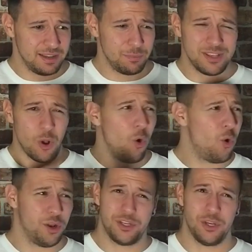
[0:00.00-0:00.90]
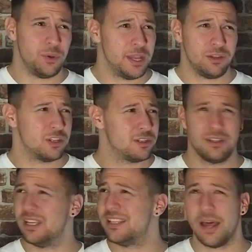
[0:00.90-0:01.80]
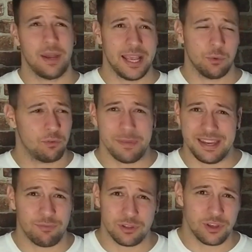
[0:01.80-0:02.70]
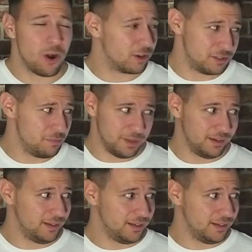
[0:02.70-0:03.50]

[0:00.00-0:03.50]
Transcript: but he's got auto-tune, it sounded like it was from a different song or something.